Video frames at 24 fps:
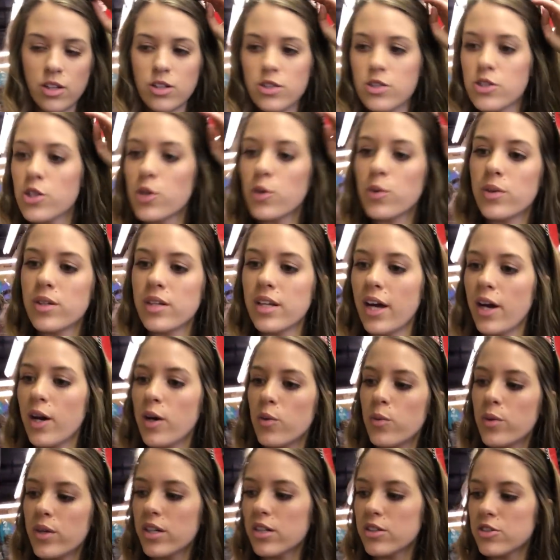So now
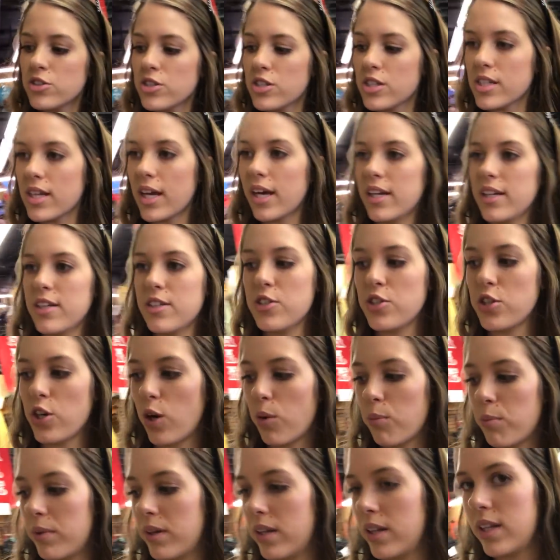we are just kind of
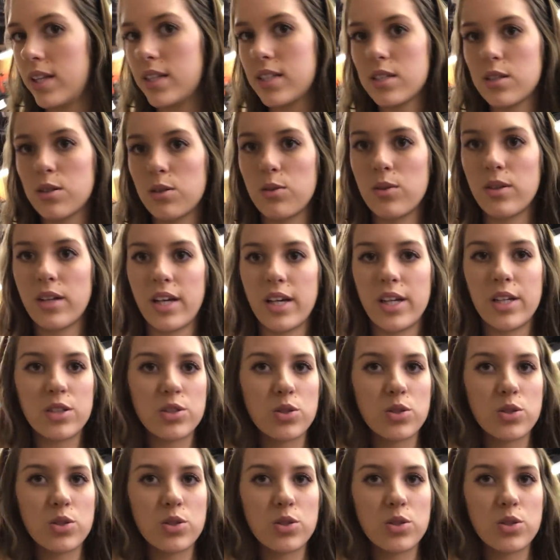shopping in these little like